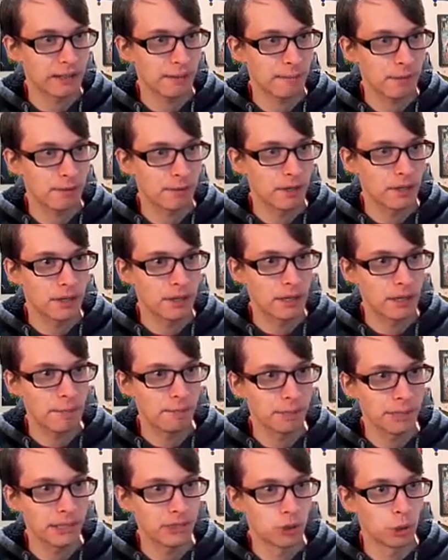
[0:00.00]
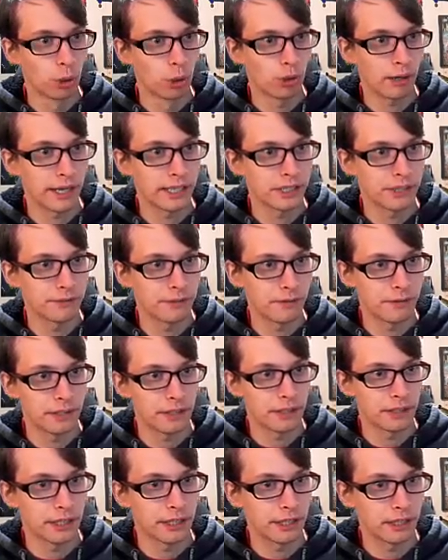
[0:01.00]
I'm being too aggressive, if
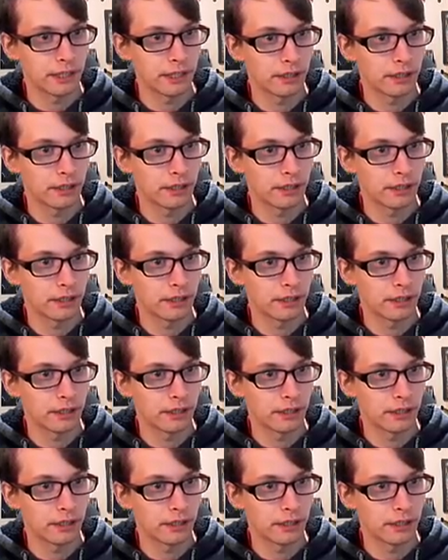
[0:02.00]
anything.